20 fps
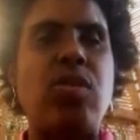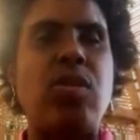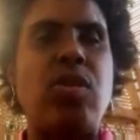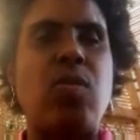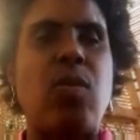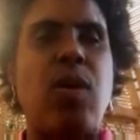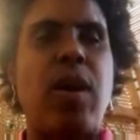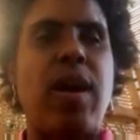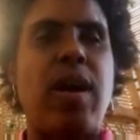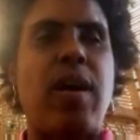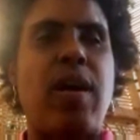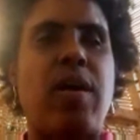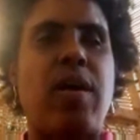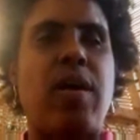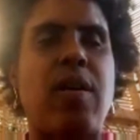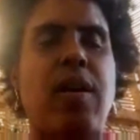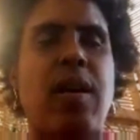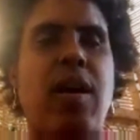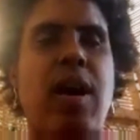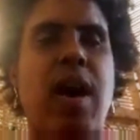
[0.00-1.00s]
issues
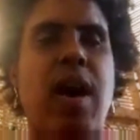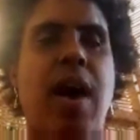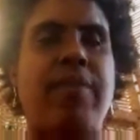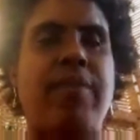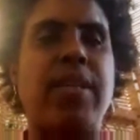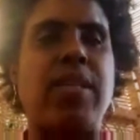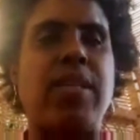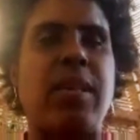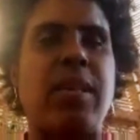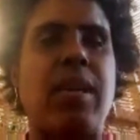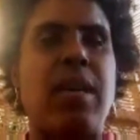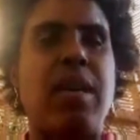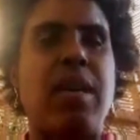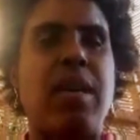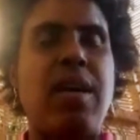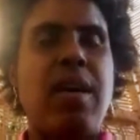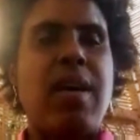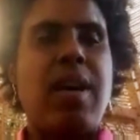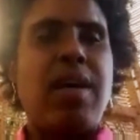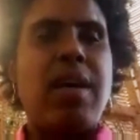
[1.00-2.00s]
where uh,
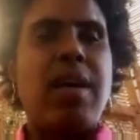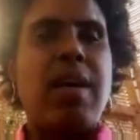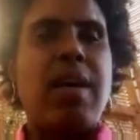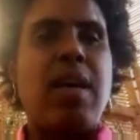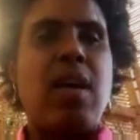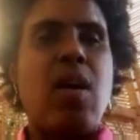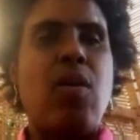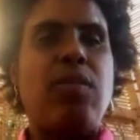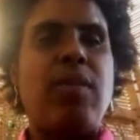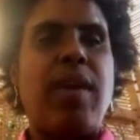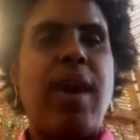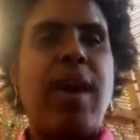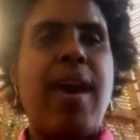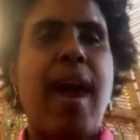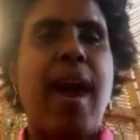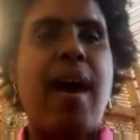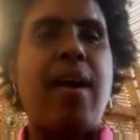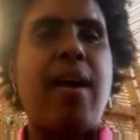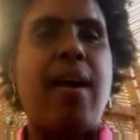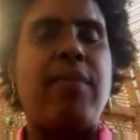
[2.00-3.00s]
obviously, you
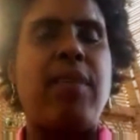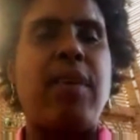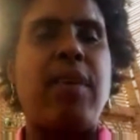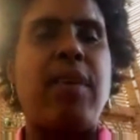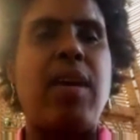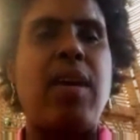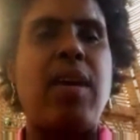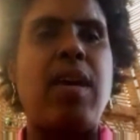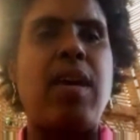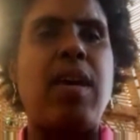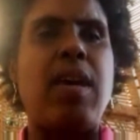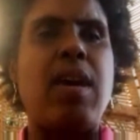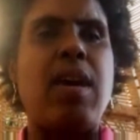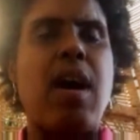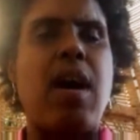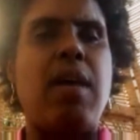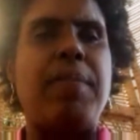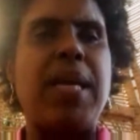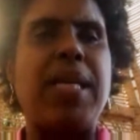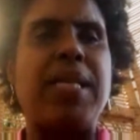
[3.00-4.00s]
know, they have
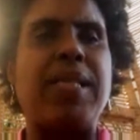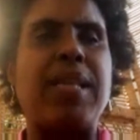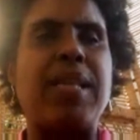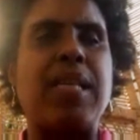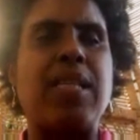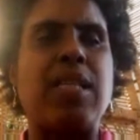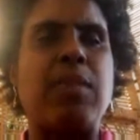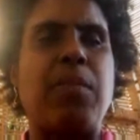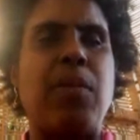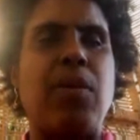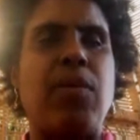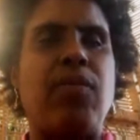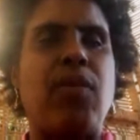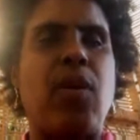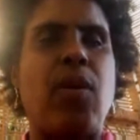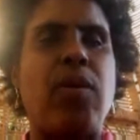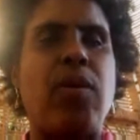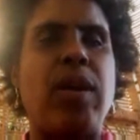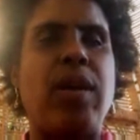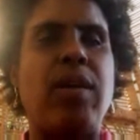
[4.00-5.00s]
the um,
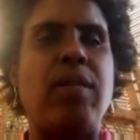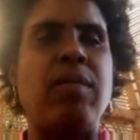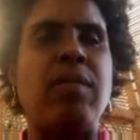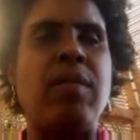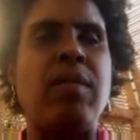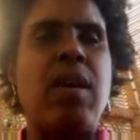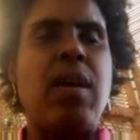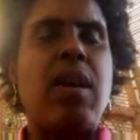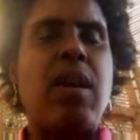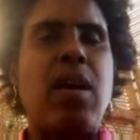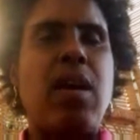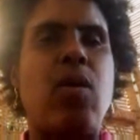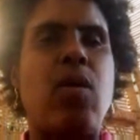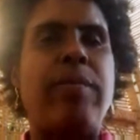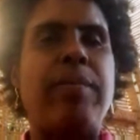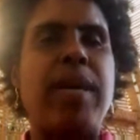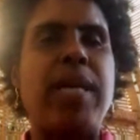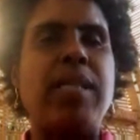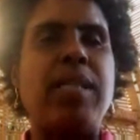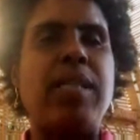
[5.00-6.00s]
accessible voting
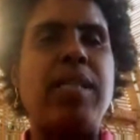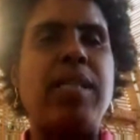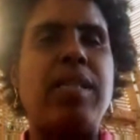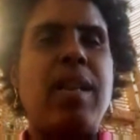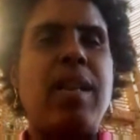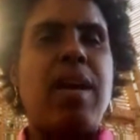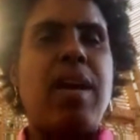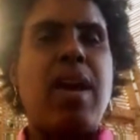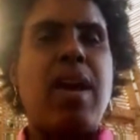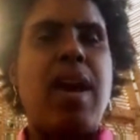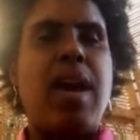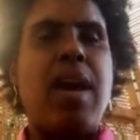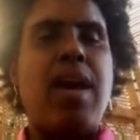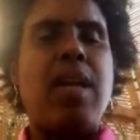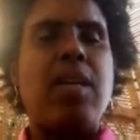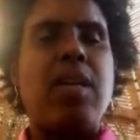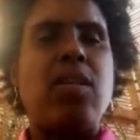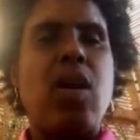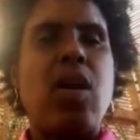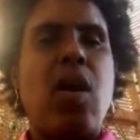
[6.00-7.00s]
equipment,
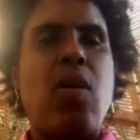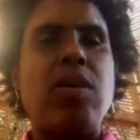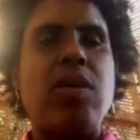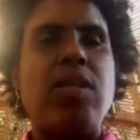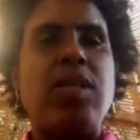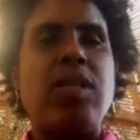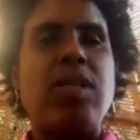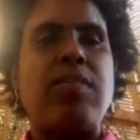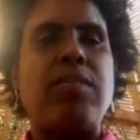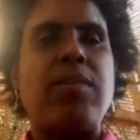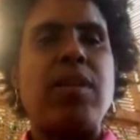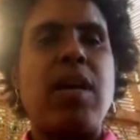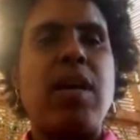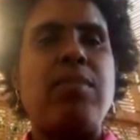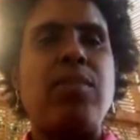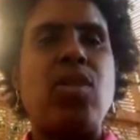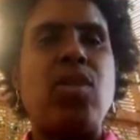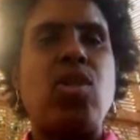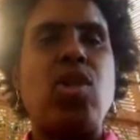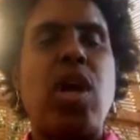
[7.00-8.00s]
and it's always
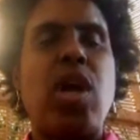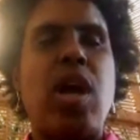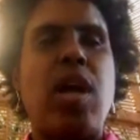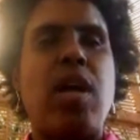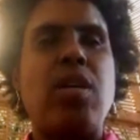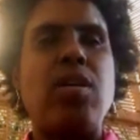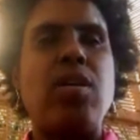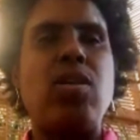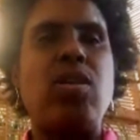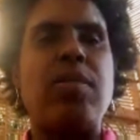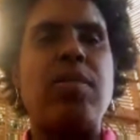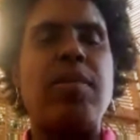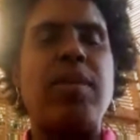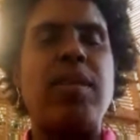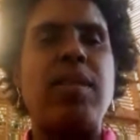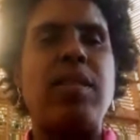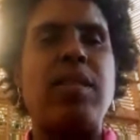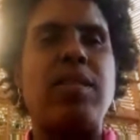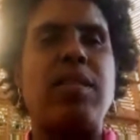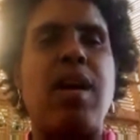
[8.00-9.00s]
sometimes a challenge. I mean,
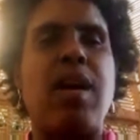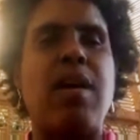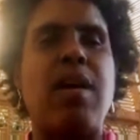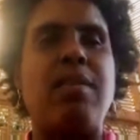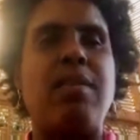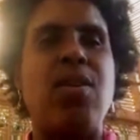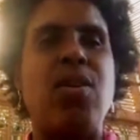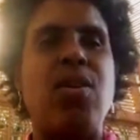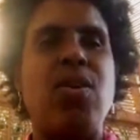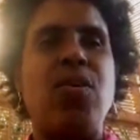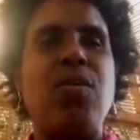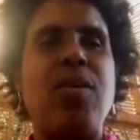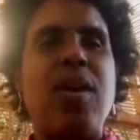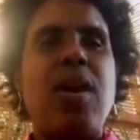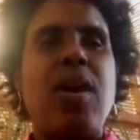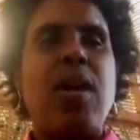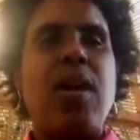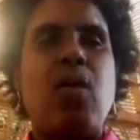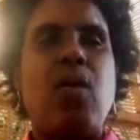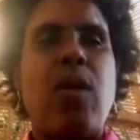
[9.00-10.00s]
this is not new,
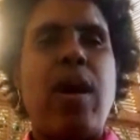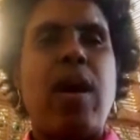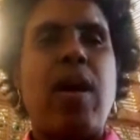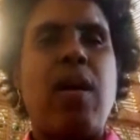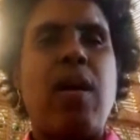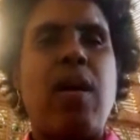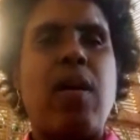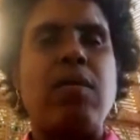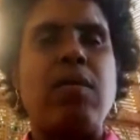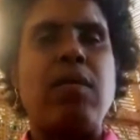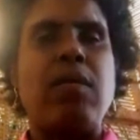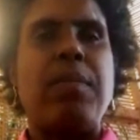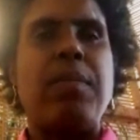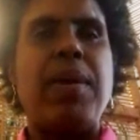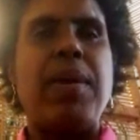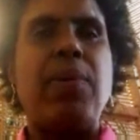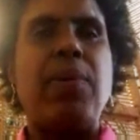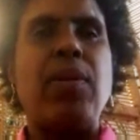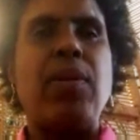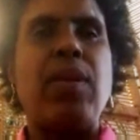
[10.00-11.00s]
where the
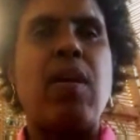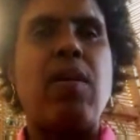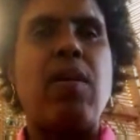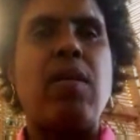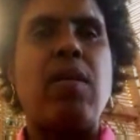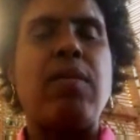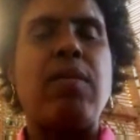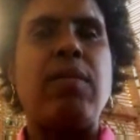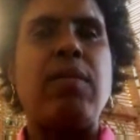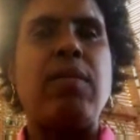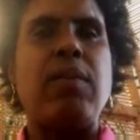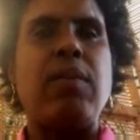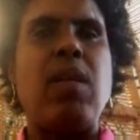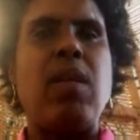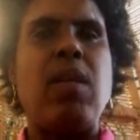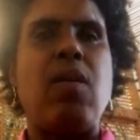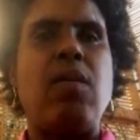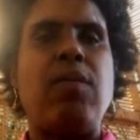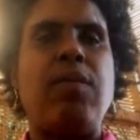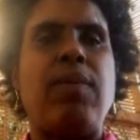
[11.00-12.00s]
people that are,
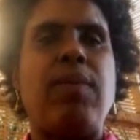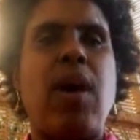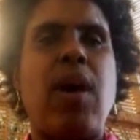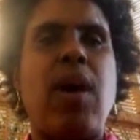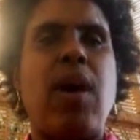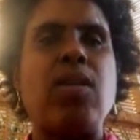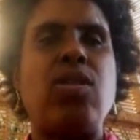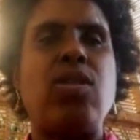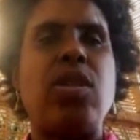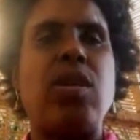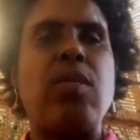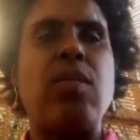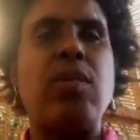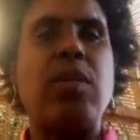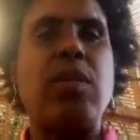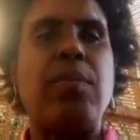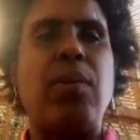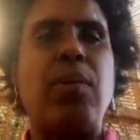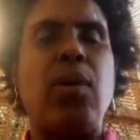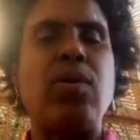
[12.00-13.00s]
you know, volunteering with
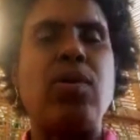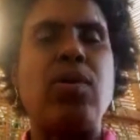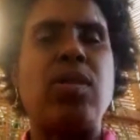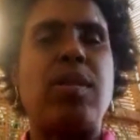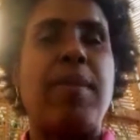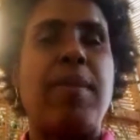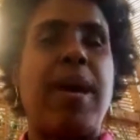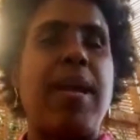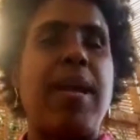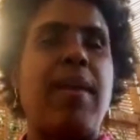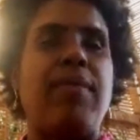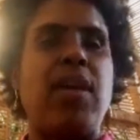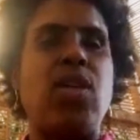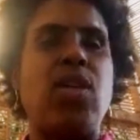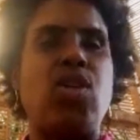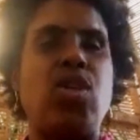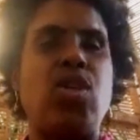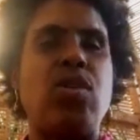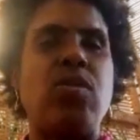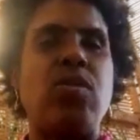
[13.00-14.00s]
the polls, they might have
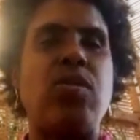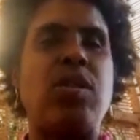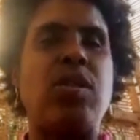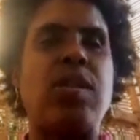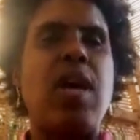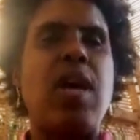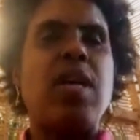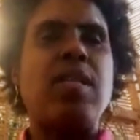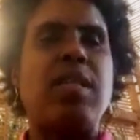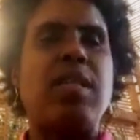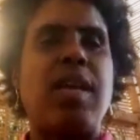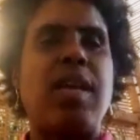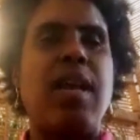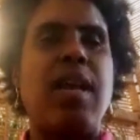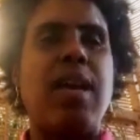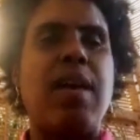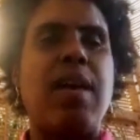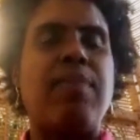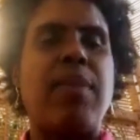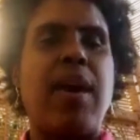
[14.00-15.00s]
issues
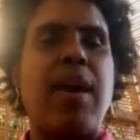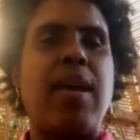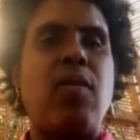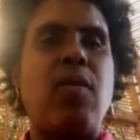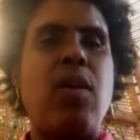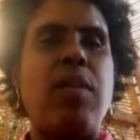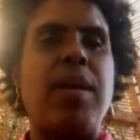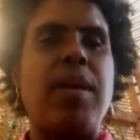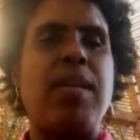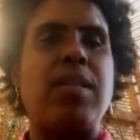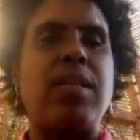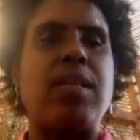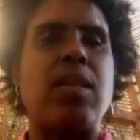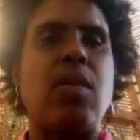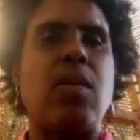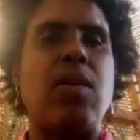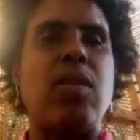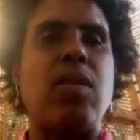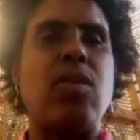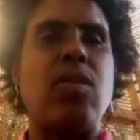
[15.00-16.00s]
setting up that equipment.
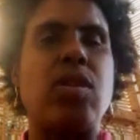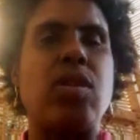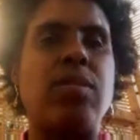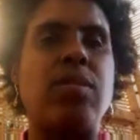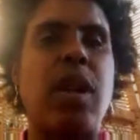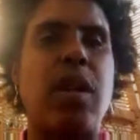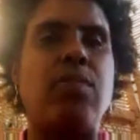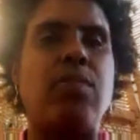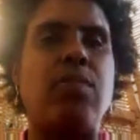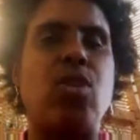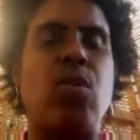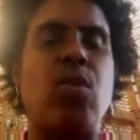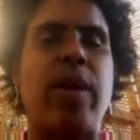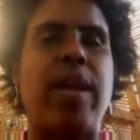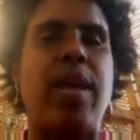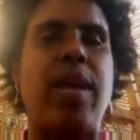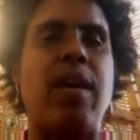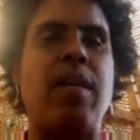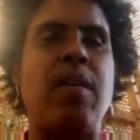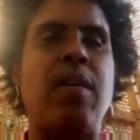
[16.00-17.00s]
So either sometimes
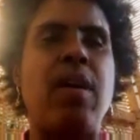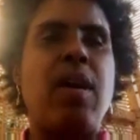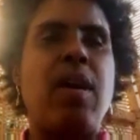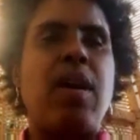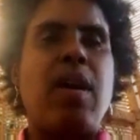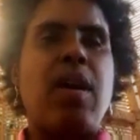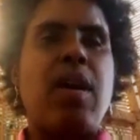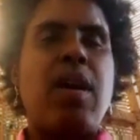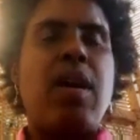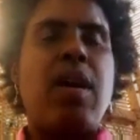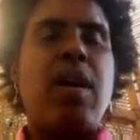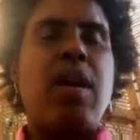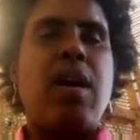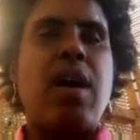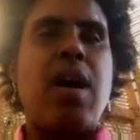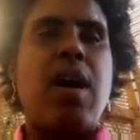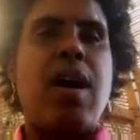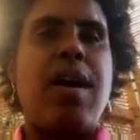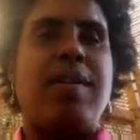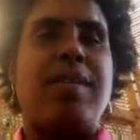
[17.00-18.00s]
you're waiting
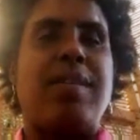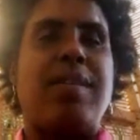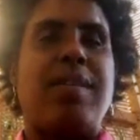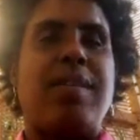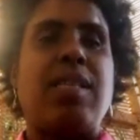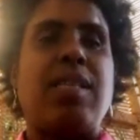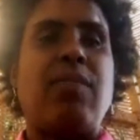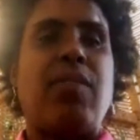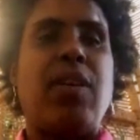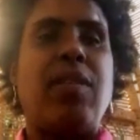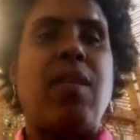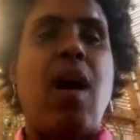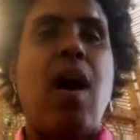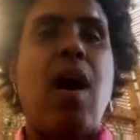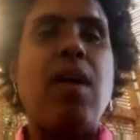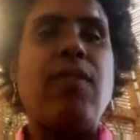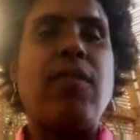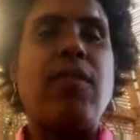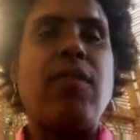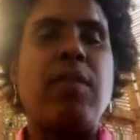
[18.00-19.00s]
excessively
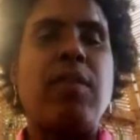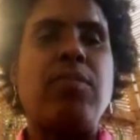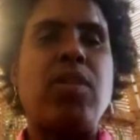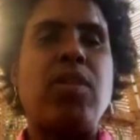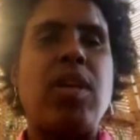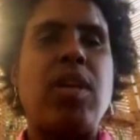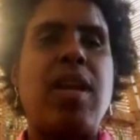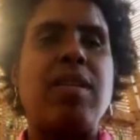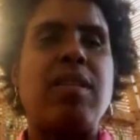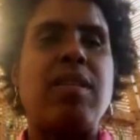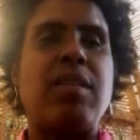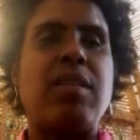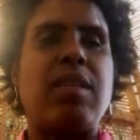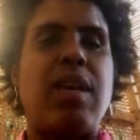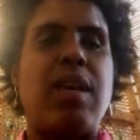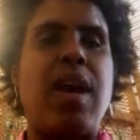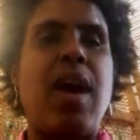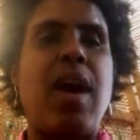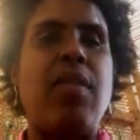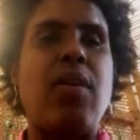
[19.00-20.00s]
long for them to get
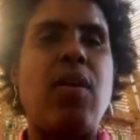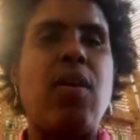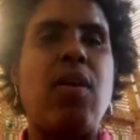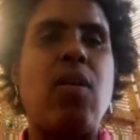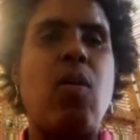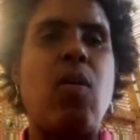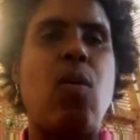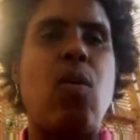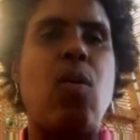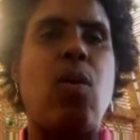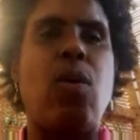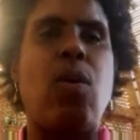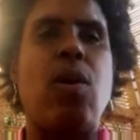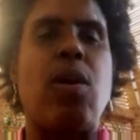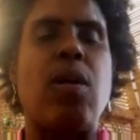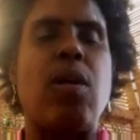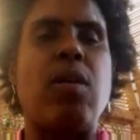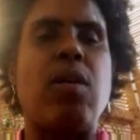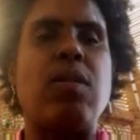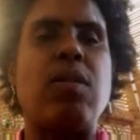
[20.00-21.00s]
it together,
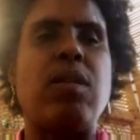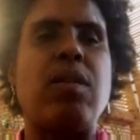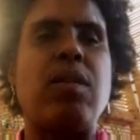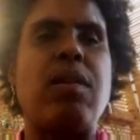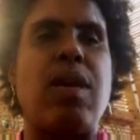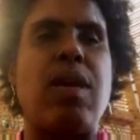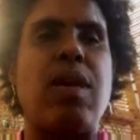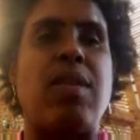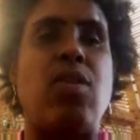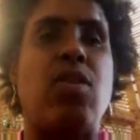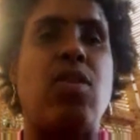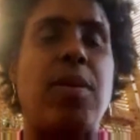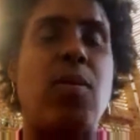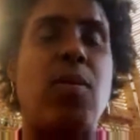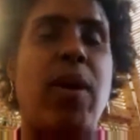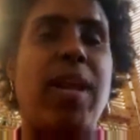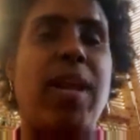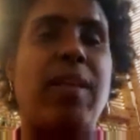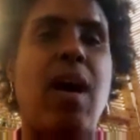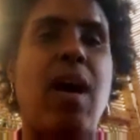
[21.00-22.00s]
or, and you
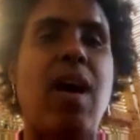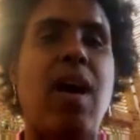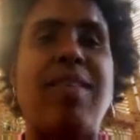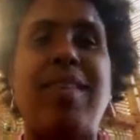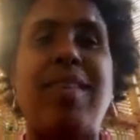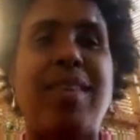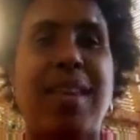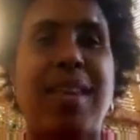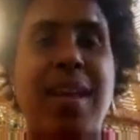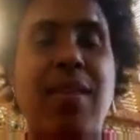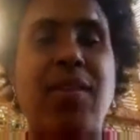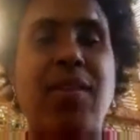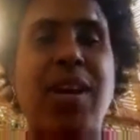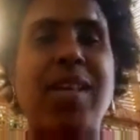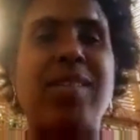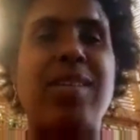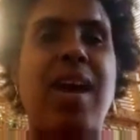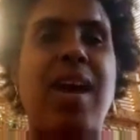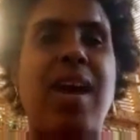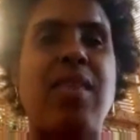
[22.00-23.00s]
could be waiting long and then they
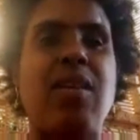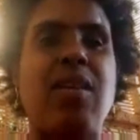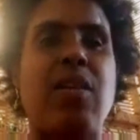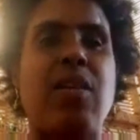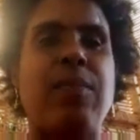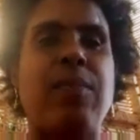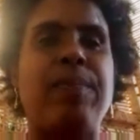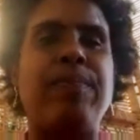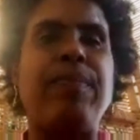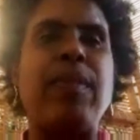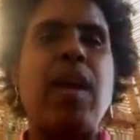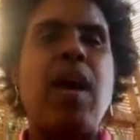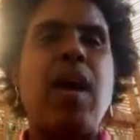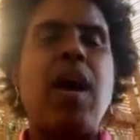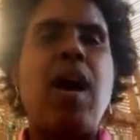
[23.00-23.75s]
never get together.